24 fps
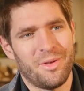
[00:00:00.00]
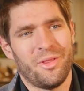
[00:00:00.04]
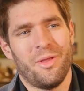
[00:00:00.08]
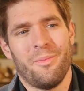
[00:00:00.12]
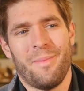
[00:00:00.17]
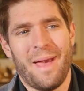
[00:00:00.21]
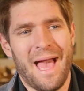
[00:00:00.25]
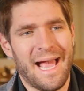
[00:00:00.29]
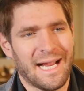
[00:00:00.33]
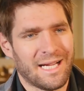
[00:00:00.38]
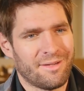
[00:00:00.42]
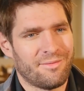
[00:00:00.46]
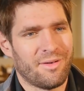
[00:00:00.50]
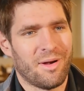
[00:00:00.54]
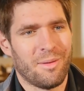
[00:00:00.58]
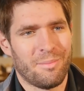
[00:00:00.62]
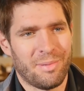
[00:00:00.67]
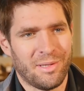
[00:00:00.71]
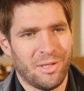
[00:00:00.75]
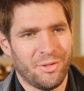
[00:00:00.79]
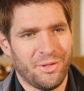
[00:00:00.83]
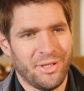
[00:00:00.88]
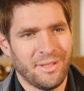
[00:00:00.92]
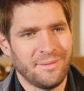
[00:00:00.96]
into the back of our
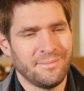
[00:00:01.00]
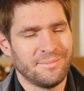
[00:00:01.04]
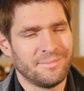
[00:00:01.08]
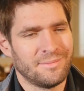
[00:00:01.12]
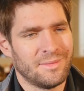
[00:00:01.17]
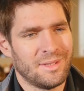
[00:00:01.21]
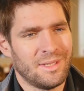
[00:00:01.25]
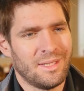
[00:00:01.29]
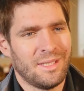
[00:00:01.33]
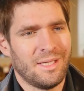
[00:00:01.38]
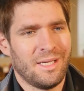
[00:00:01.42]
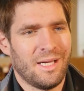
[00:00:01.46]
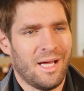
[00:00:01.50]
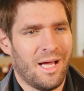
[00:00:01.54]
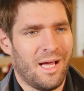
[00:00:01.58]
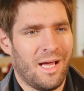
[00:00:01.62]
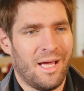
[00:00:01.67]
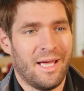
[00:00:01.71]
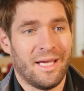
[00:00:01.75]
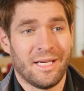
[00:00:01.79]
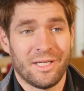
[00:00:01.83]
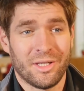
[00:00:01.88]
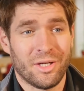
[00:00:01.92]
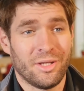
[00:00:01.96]
building.
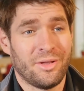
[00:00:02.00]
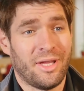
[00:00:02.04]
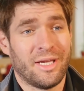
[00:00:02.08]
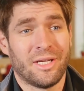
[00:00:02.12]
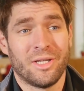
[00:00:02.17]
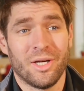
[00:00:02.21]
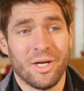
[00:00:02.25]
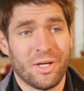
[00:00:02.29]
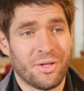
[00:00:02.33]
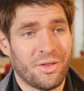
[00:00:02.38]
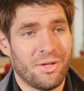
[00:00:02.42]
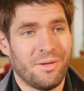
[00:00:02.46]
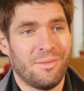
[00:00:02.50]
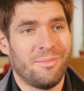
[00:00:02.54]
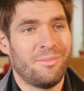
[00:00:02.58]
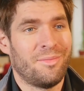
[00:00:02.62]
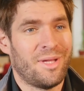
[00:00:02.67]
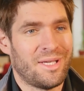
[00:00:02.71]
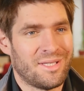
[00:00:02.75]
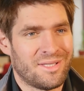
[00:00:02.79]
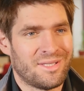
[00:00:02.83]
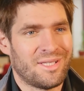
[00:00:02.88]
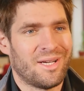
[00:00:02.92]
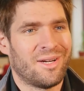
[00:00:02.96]
Uh, it, they cook them,
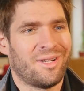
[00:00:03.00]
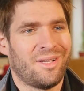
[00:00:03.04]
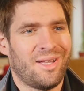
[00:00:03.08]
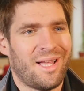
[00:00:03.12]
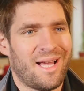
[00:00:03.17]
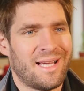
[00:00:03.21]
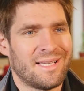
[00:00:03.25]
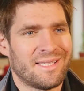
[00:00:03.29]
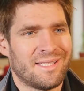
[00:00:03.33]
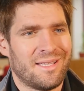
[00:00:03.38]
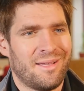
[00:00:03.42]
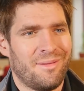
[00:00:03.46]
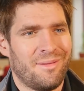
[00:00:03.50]
they sterilize